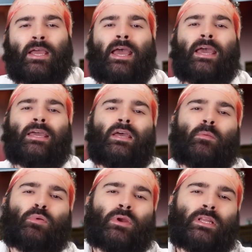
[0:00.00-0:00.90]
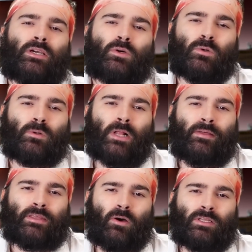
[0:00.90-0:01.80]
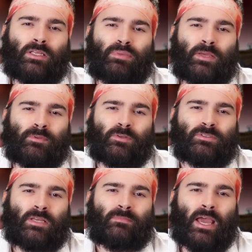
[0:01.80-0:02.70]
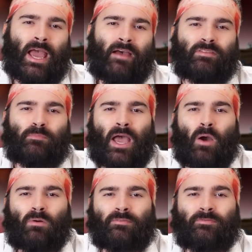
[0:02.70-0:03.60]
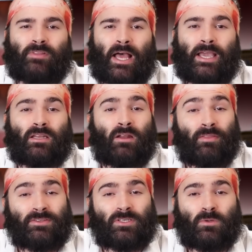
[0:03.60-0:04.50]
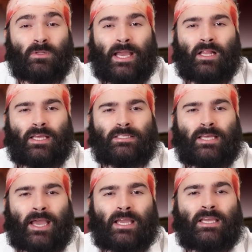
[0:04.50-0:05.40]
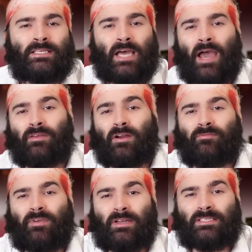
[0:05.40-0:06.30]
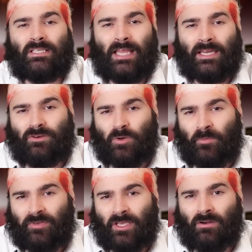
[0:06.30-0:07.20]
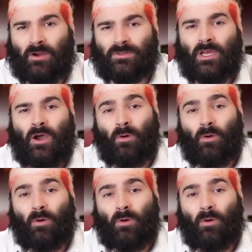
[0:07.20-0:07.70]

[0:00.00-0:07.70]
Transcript: Hey, pretty cool how the only people who seem to have the power of flight and all this cool alien tech is either a very select group of heroes